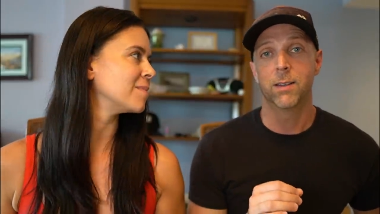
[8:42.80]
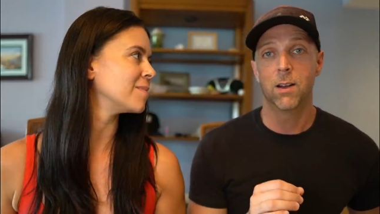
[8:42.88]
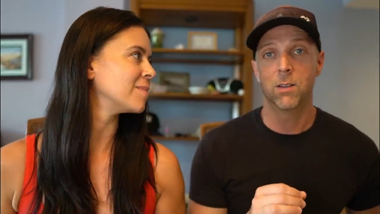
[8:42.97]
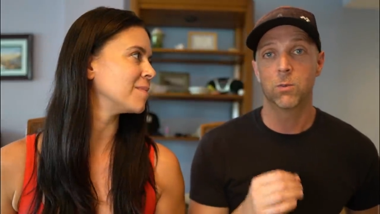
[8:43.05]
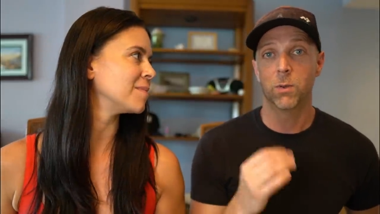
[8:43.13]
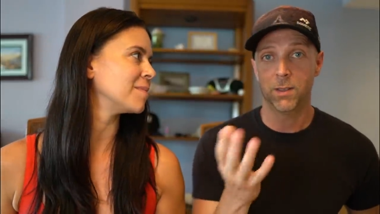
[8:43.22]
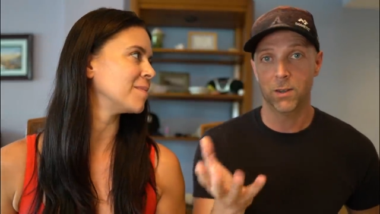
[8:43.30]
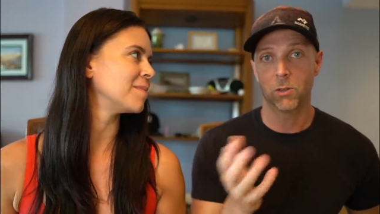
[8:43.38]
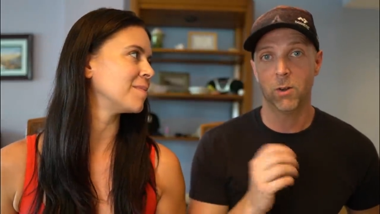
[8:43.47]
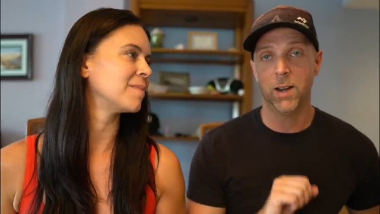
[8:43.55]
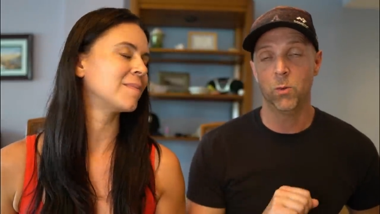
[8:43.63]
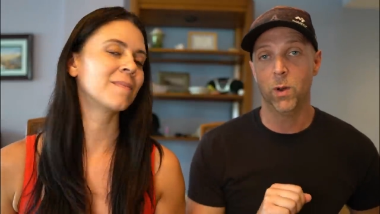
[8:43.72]
Speaker 1: does with their
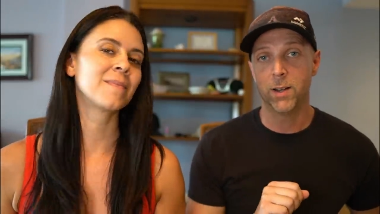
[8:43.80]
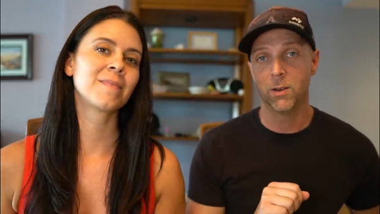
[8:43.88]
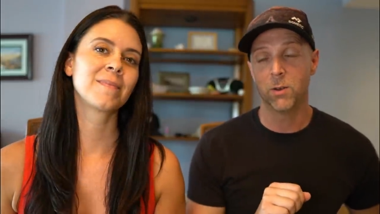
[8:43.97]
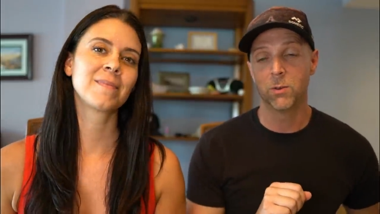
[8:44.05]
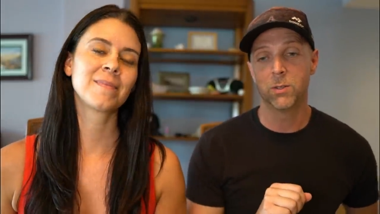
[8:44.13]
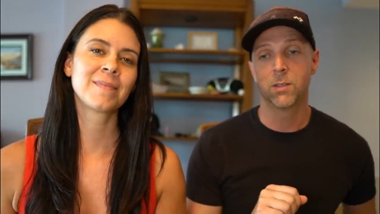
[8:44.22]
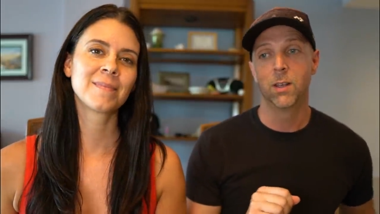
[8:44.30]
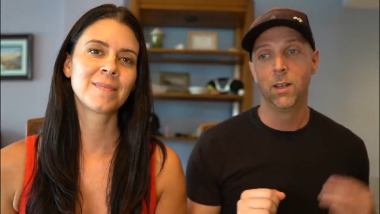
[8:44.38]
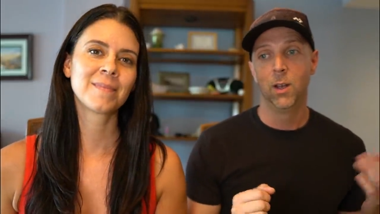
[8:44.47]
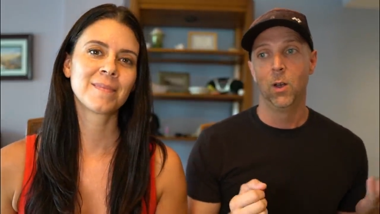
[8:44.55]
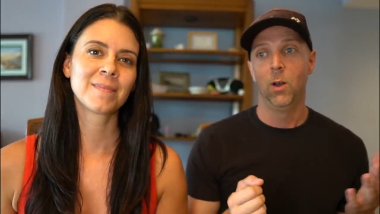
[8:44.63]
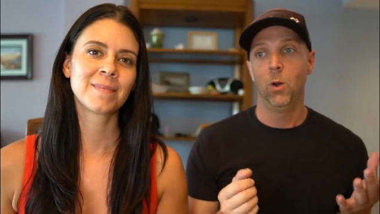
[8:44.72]
great windows.
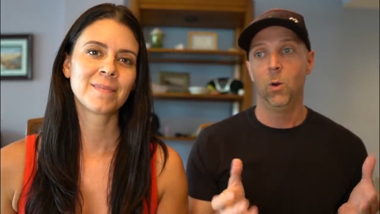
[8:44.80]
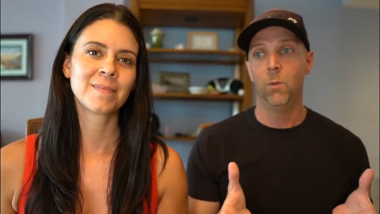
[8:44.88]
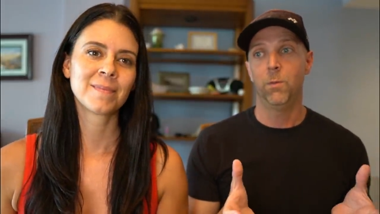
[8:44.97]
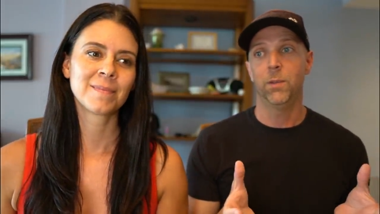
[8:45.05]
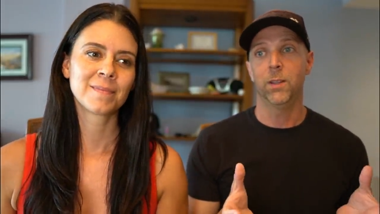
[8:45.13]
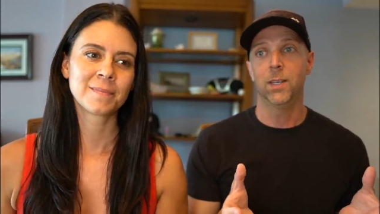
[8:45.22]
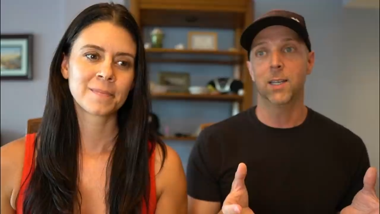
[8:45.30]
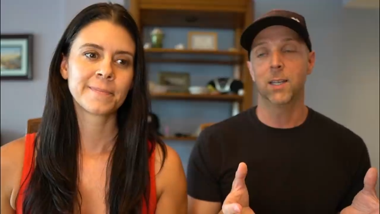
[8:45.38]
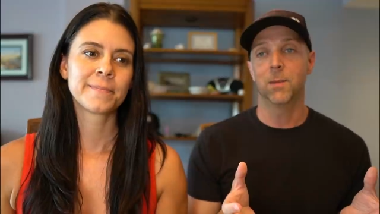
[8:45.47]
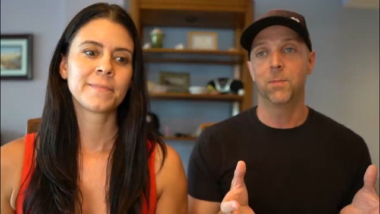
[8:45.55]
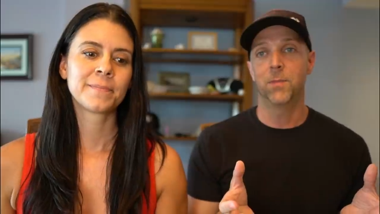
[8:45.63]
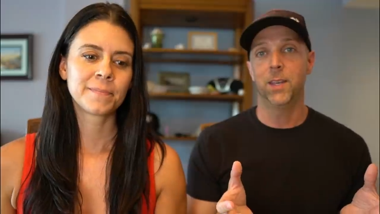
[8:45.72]

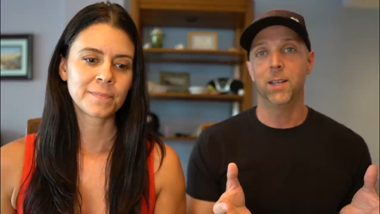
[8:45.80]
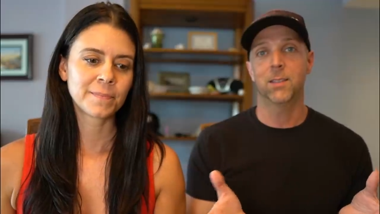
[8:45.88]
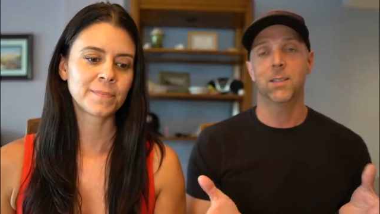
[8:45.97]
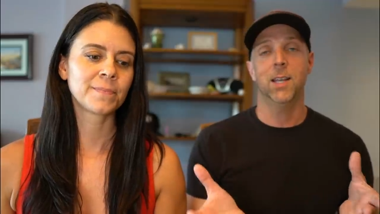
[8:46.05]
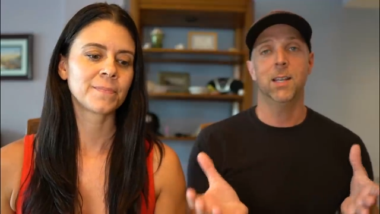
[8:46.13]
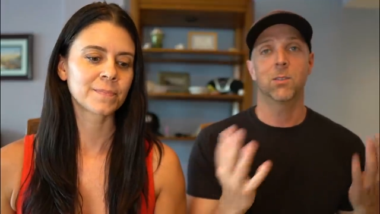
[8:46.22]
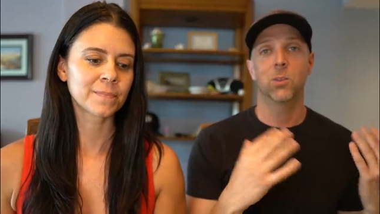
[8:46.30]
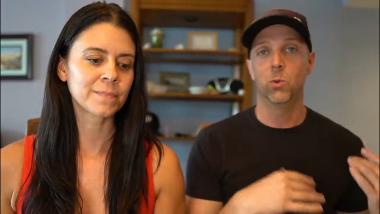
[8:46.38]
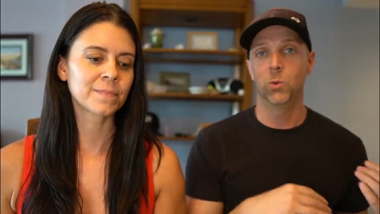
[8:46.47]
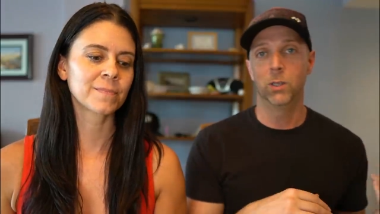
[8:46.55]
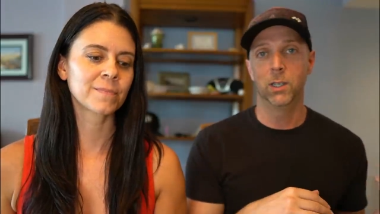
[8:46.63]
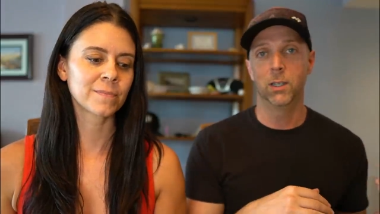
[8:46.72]
Hopefully it stays
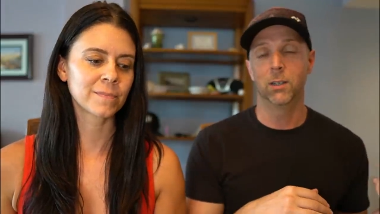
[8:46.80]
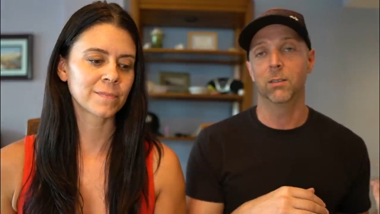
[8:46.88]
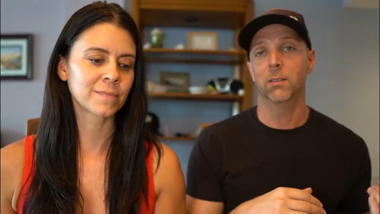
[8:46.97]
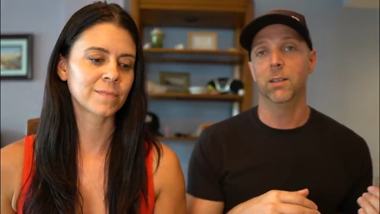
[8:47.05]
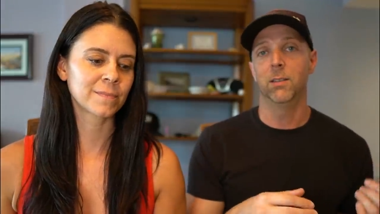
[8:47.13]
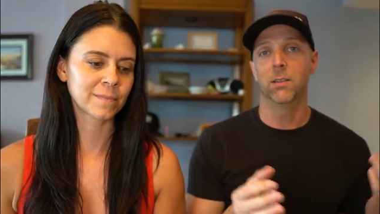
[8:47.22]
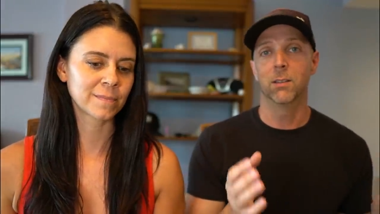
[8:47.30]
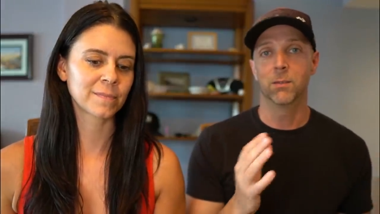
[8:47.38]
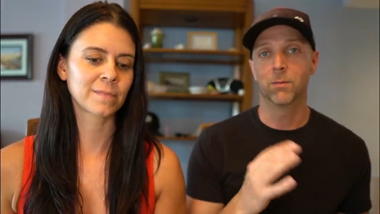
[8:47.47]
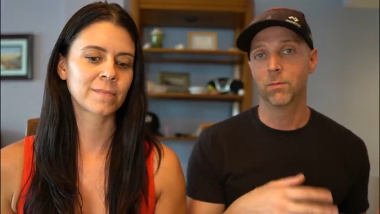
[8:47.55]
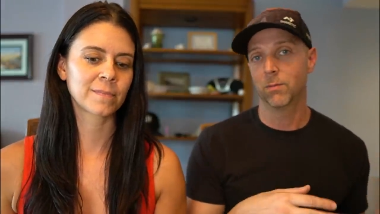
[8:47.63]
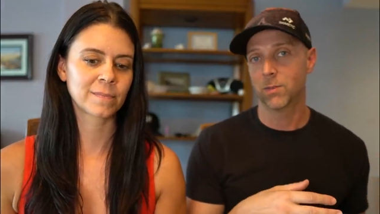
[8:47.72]
cooler in the
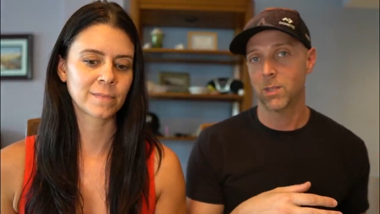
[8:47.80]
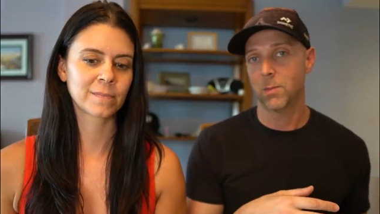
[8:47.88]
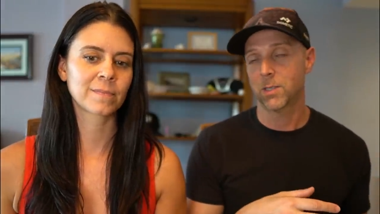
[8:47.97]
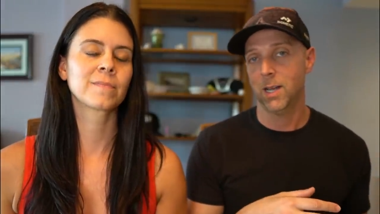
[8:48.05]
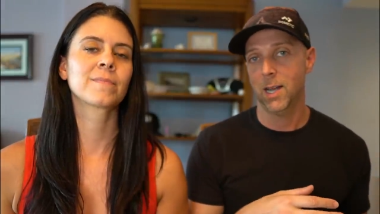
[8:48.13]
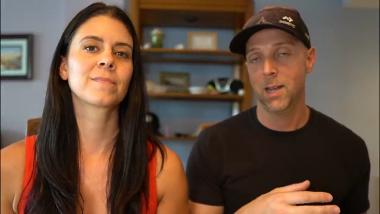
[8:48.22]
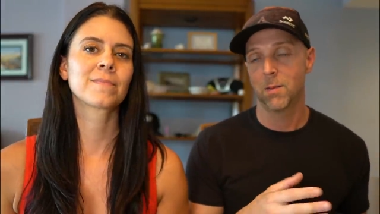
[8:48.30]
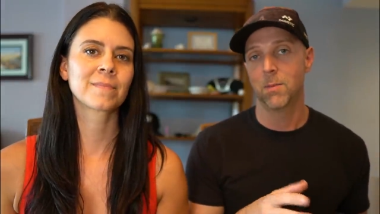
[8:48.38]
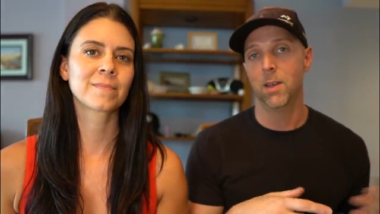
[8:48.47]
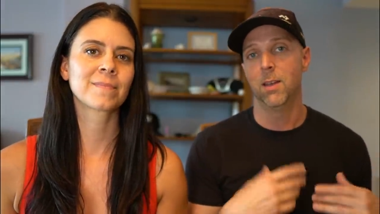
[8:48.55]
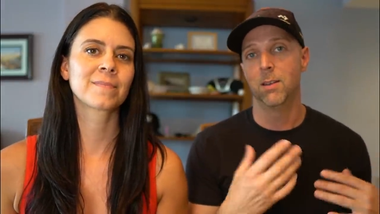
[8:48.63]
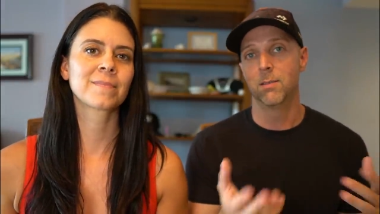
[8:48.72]
summertime
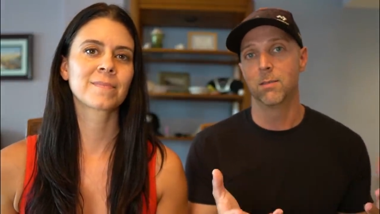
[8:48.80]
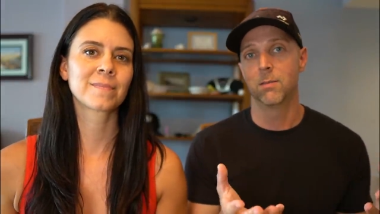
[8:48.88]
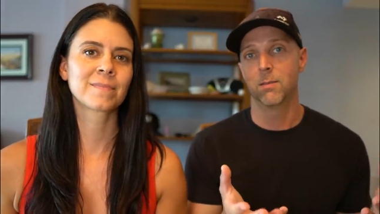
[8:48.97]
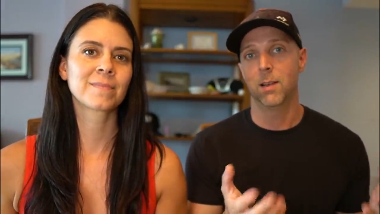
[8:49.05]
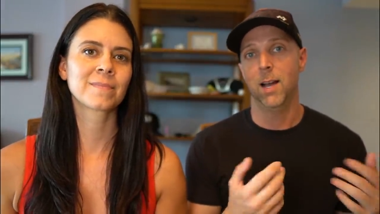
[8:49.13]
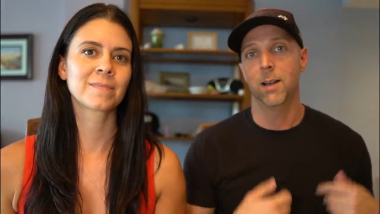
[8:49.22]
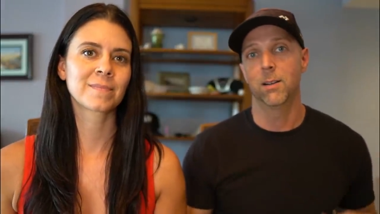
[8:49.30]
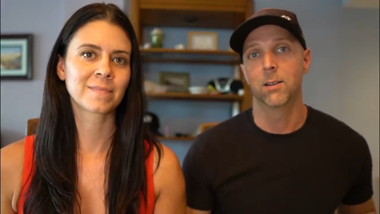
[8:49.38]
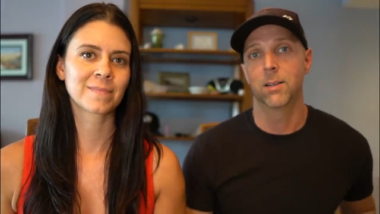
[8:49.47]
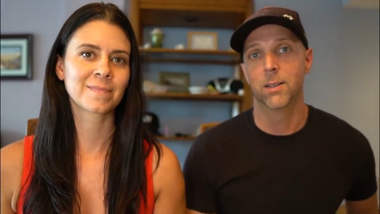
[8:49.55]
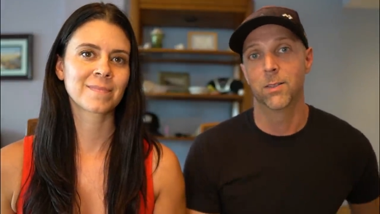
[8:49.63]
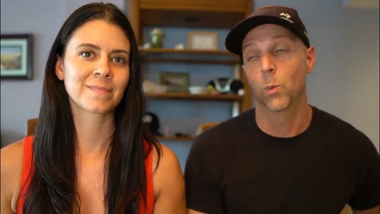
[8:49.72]
and hotter
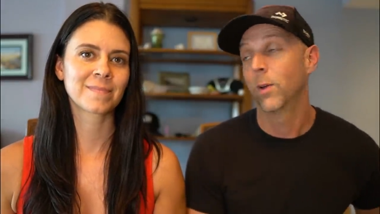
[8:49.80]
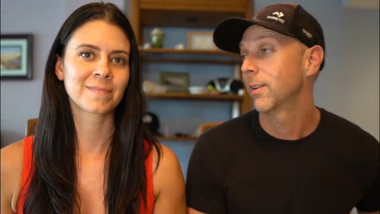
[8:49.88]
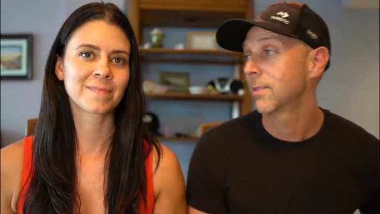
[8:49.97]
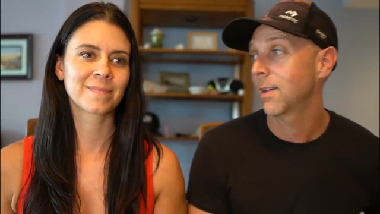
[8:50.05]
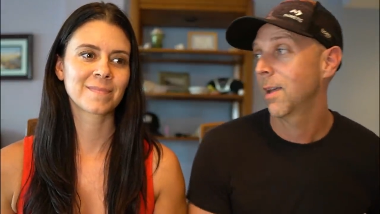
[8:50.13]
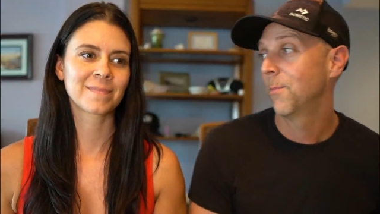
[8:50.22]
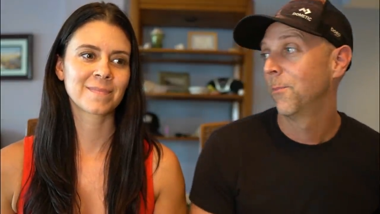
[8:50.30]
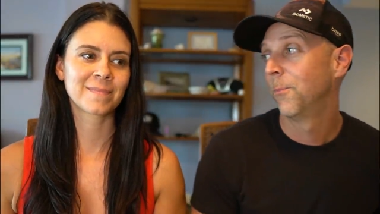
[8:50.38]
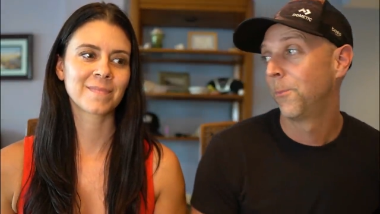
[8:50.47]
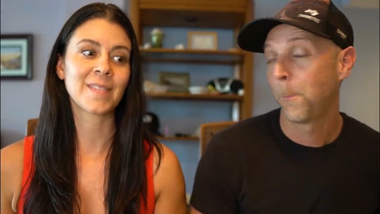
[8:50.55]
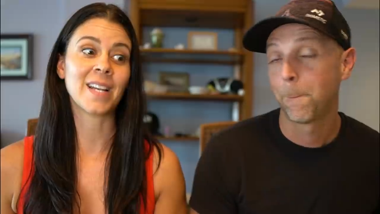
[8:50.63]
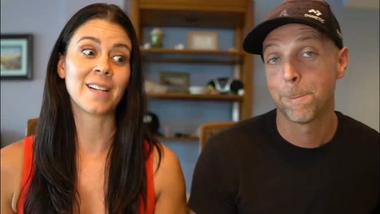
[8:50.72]
in the wintertime.
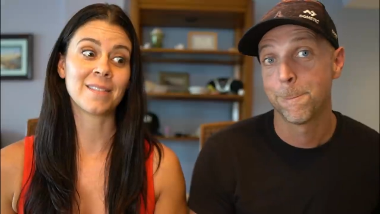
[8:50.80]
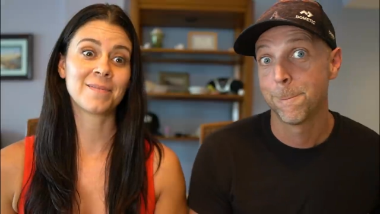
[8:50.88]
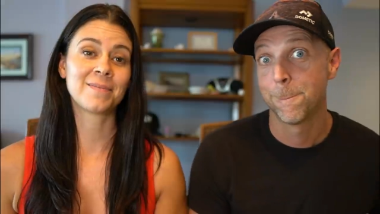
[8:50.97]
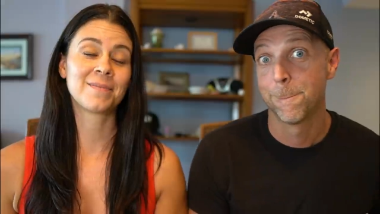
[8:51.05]
Yeah.